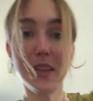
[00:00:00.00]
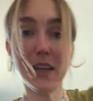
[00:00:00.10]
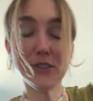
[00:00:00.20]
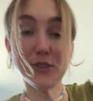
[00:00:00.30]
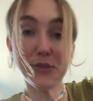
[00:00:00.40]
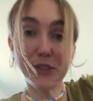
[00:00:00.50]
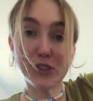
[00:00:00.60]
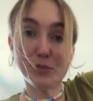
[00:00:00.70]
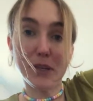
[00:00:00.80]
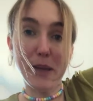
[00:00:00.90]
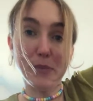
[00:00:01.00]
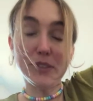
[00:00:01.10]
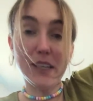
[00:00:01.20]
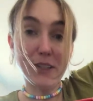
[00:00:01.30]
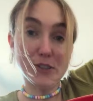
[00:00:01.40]
I just finished my
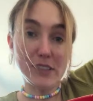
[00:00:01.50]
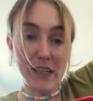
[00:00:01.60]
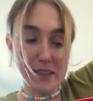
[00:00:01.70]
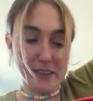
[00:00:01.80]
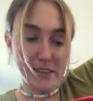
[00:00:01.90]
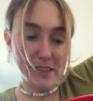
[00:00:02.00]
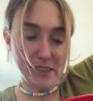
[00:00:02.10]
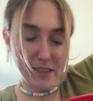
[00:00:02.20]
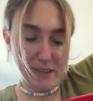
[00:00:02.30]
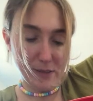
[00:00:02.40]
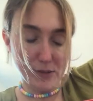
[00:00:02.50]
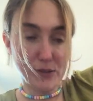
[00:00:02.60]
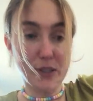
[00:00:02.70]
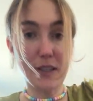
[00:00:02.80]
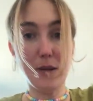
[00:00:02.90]
potato salad. Just
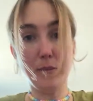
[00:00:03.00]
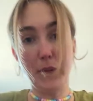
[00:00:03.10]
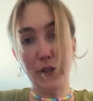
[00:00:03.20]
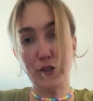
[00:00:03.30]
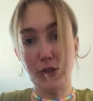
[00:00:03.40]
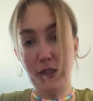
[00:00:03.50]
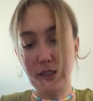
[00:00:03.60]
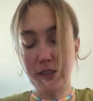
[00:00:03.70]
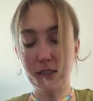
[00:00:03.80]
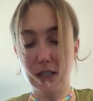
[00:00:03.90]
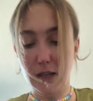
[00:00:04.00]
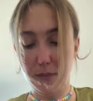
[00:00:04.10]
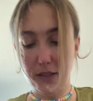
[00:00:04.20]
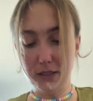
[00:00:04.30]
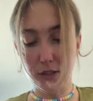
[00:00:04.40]
gonna make sure it's
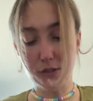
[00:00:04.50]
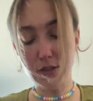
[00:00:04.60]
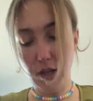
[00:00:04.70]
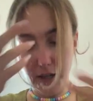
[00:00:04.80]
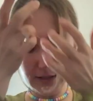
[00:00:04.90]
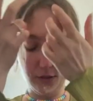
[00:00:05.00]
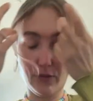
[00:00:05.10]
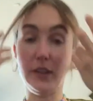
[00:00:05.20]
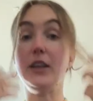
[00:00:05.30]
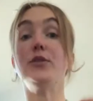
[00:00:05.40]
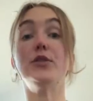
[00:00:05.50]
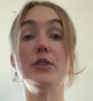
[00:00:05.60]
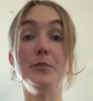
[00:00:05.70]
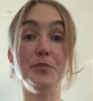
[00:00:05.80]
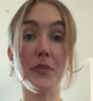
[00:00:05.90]
has enough salt and
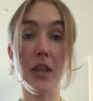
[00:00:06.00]
flavor.